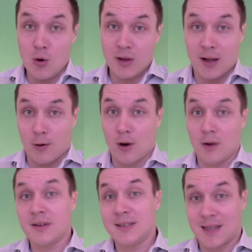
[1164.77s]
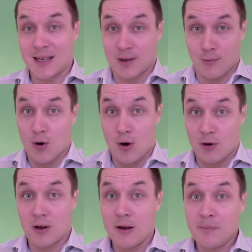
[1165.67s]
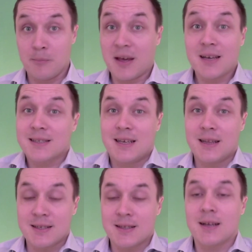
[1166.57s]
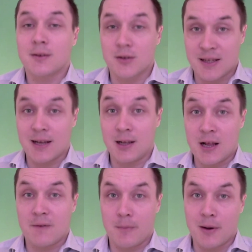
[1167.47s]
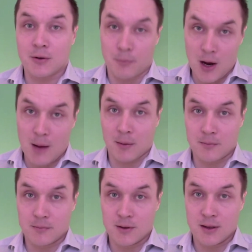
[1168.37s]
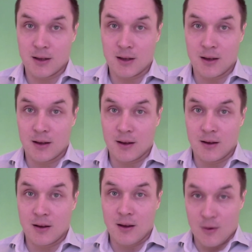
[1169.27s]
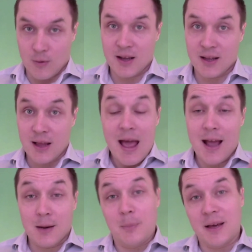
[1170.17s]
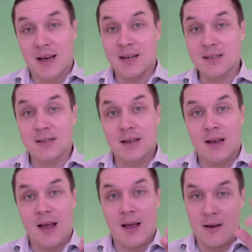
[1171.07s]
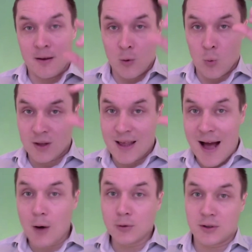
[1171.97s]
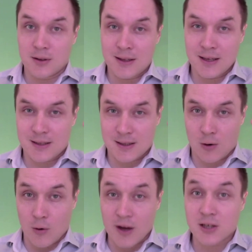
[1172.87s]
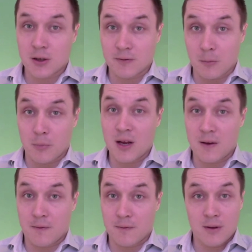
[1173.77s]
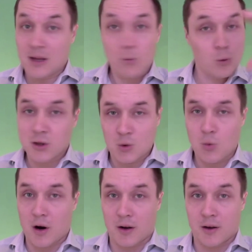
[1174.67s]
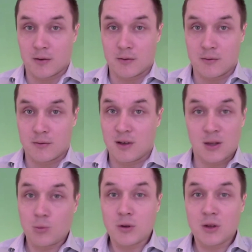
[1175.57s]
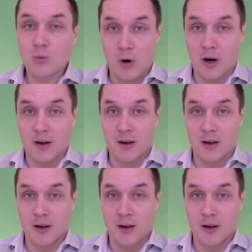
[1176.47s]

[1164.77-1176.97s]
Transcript: that all of these things are wrong because he doesn't understand enough about the problem. Right? And because yeah. uh, without this correction of the brief, it wouldn't work. It wouldn't work